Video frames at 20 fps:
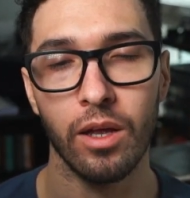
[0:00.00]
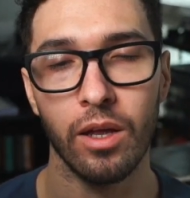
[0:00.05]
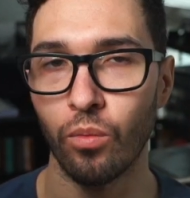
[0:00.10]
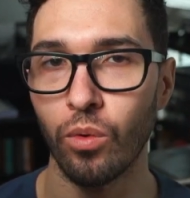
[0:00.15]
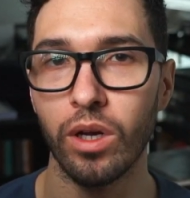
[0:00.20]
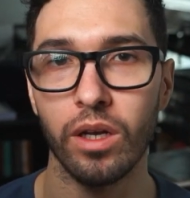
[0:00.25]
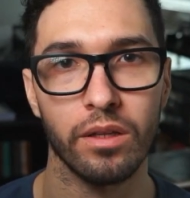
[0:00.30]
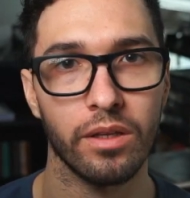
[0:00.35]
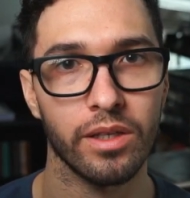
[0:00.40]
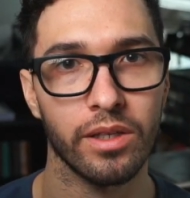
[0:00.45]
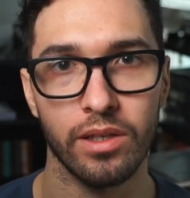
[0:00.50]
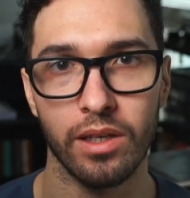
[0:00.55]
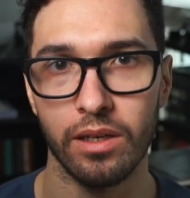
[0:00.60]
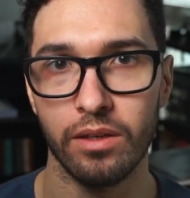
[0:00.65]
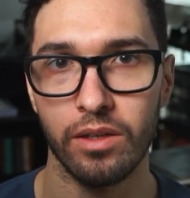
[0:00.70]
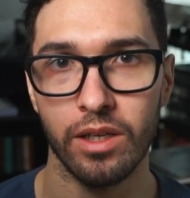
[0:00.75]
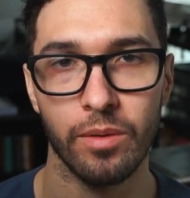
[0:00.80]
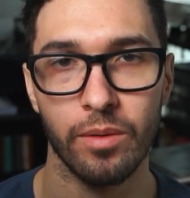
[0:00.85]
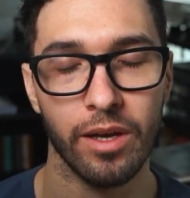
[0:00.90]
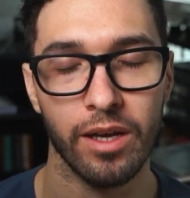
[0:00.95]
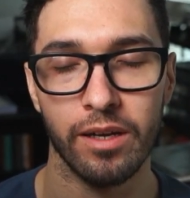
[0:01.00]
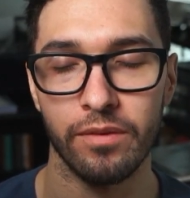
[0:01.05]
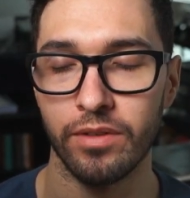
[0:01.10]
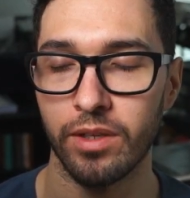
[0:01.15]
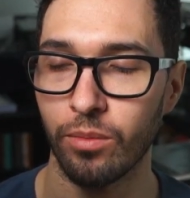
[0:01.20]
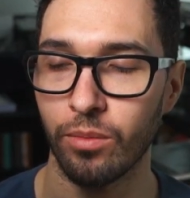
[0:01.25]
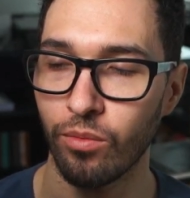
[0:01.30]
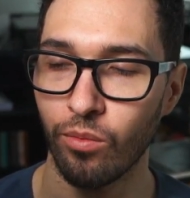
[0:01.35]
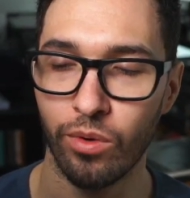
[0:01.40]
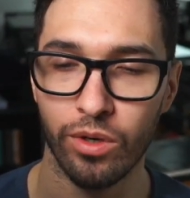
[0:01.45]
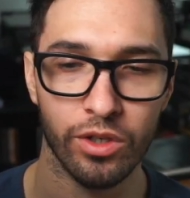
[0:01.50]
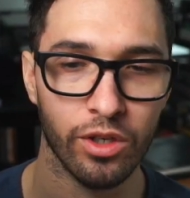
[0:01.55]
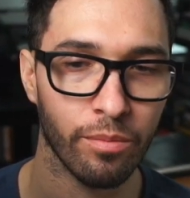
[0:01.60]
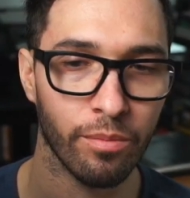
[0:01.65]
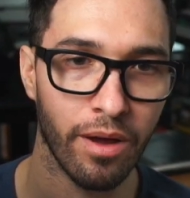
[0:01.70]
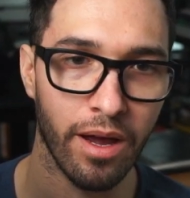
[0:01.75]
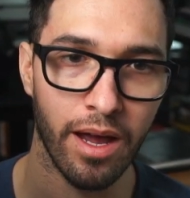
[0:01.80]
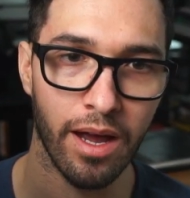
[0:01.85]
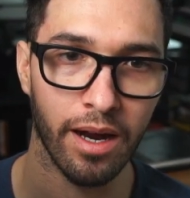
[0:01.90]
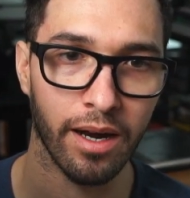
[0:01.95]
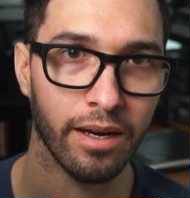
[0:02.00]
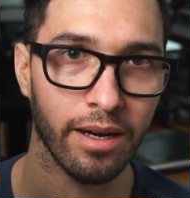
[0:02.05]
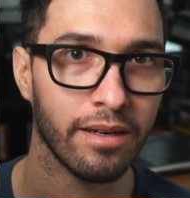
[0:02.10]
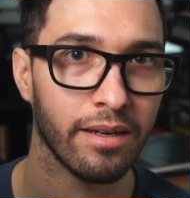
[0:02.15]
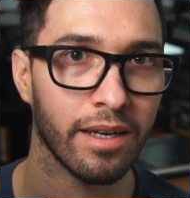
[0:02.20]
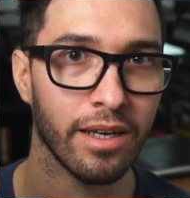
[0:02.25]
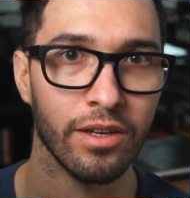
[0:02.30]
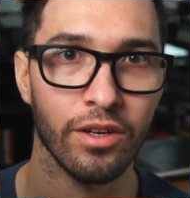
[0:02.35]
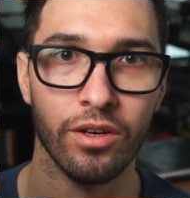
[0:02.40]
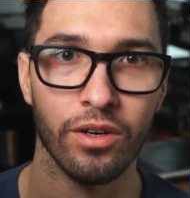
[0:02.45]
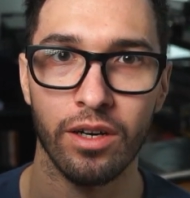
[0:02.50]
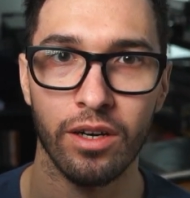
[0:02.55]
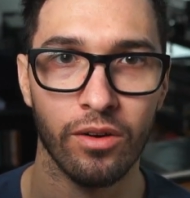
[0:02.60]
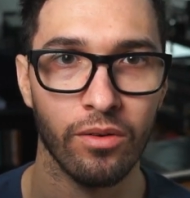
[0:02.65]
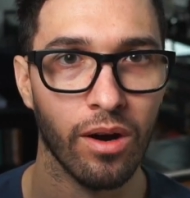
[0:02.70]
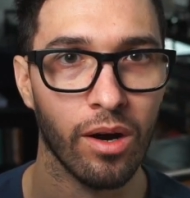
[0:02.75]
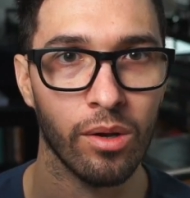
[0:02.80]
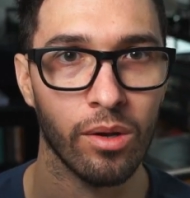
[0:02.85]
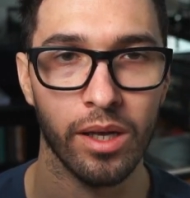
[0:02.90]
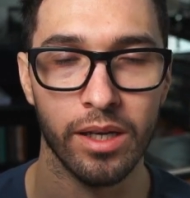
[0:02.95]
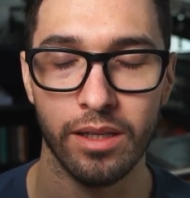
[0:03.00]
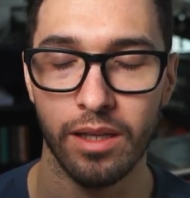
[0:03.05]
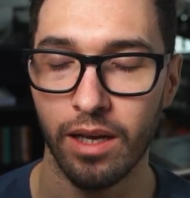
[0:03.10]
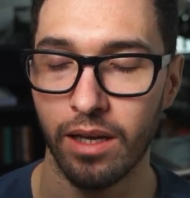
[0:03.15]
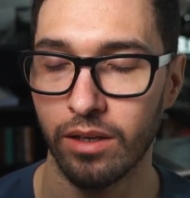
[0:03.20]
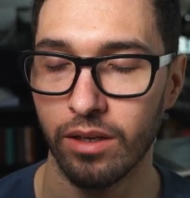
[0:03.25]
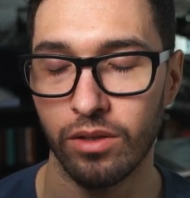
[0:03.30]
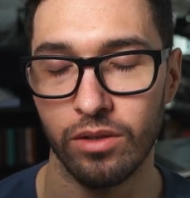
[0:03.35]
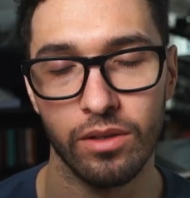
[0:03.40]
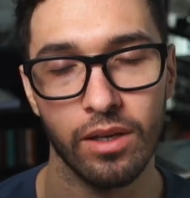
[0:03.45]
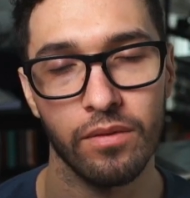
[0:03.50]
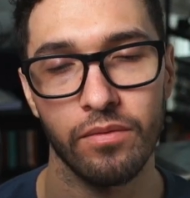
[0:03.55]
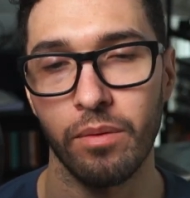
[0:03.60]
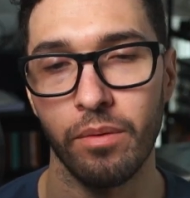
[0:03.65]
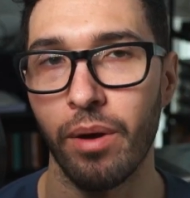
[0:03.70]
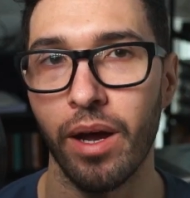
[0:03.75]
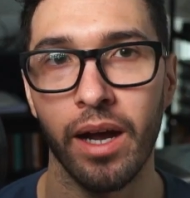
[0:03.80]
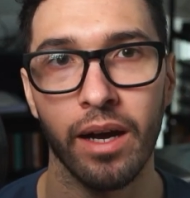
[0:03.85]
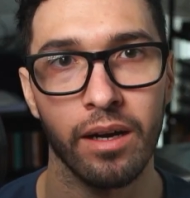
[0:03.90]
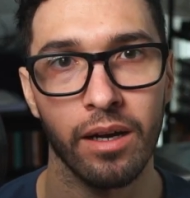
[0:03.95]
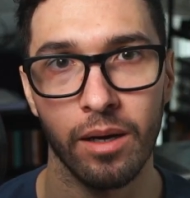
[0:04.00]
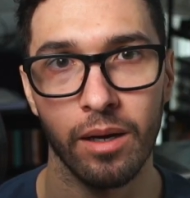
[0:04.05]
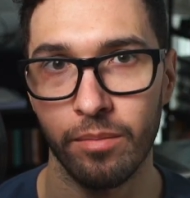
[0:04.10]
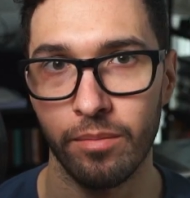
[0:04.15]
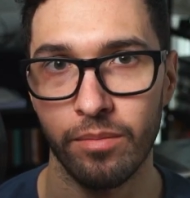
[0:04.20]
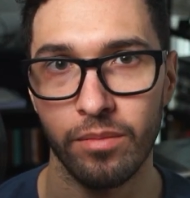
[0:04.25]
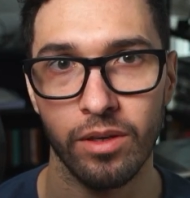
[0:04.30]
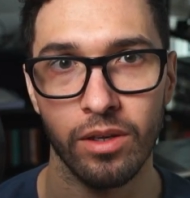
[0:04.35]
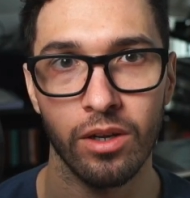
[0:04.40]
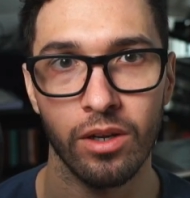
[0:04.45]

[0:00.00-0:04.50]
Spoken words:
And realistically, man, if someone wants your bag and you're in a crowd like that, just give the bag up.